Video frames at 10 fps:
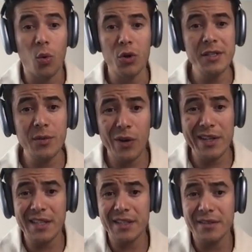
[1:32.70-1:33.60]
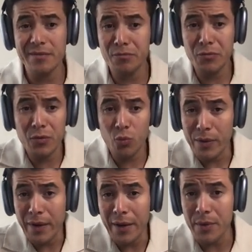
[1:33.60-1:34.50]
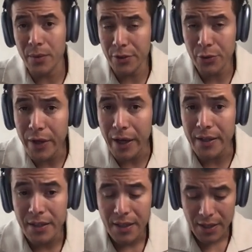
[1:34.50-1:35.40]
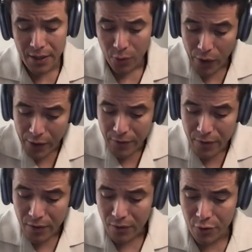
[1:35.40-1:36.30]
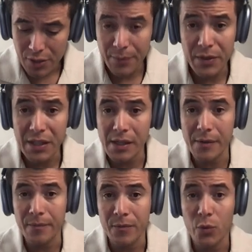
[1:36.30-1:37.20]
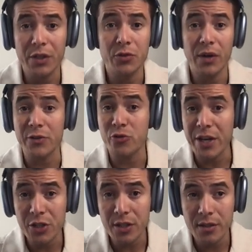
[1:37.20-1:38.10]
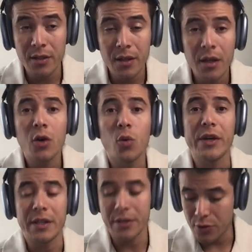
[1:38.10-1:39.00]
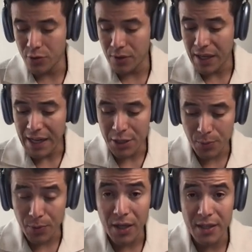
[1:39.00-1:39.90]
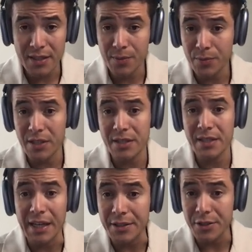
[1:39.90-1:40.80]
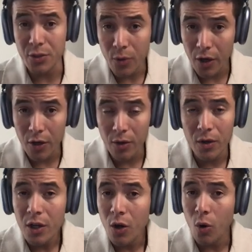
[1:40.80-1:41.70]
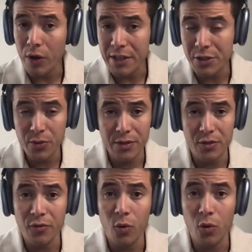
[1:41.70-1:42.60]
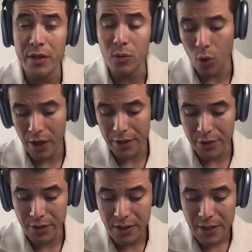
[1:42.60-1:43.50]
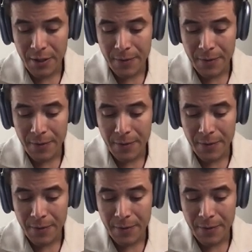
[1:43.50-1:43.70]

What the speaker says: What are some ways that we might be able to do that? Well, first I'm thinking we can do hydration. We can do H plus H2O or H2SO4 and water.